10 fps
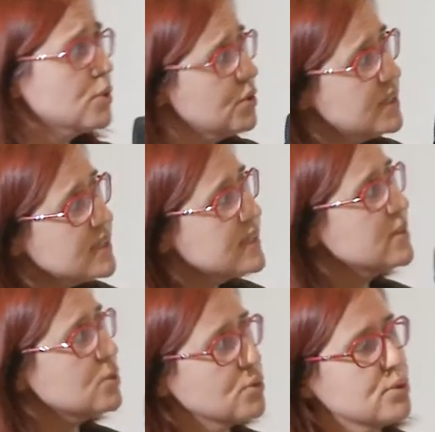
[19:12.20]
So this is
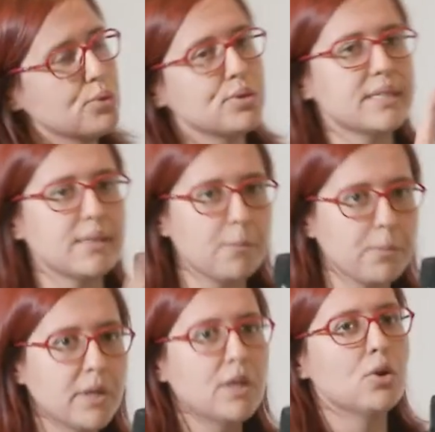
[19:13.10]
the 2-step
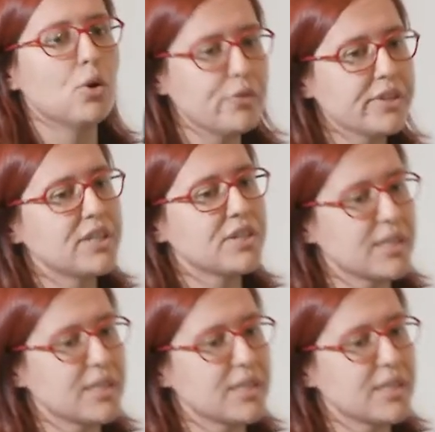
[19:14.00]
configuration